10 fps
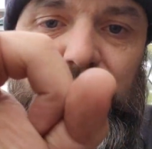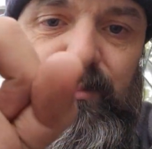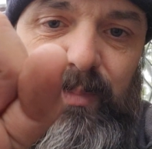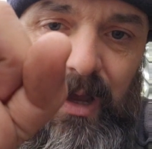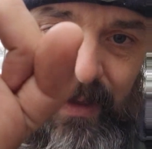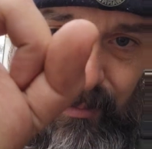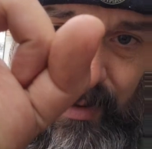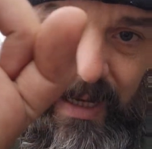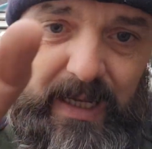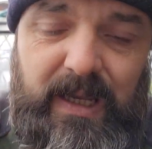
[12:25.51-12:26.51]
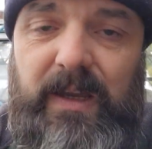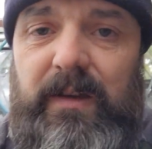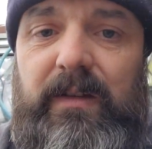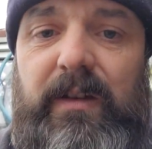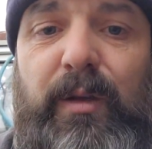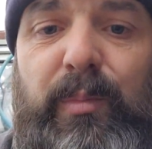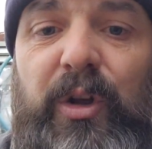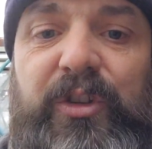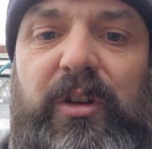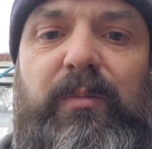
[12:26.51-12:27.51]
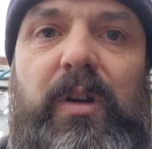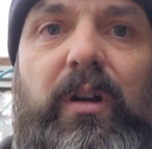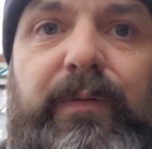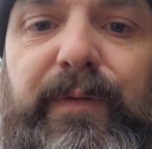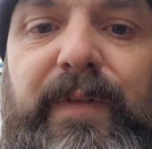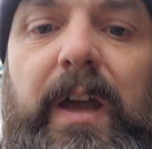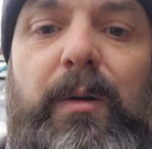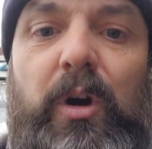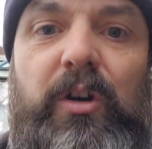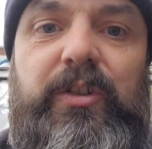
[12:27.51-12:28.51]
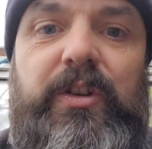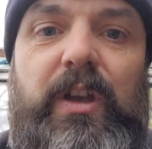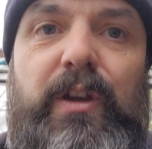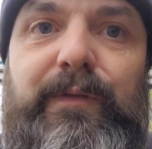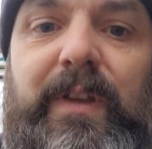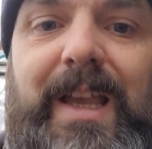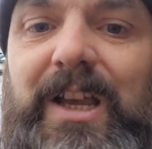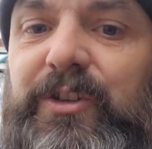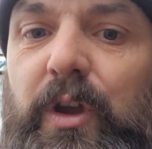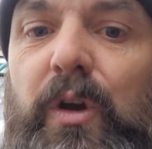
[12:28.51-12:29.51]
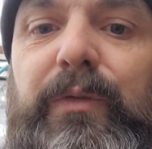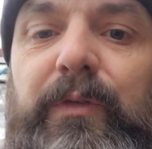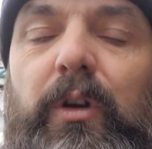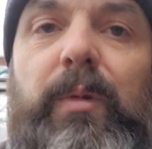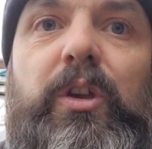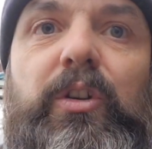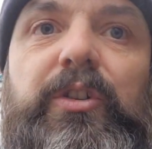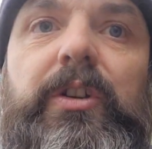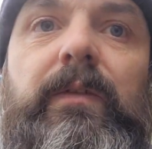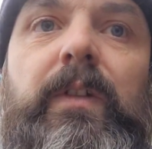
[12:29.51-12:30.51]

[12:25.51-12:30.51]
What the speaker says: about that big in the bottom of the firebox for the ash to go through, because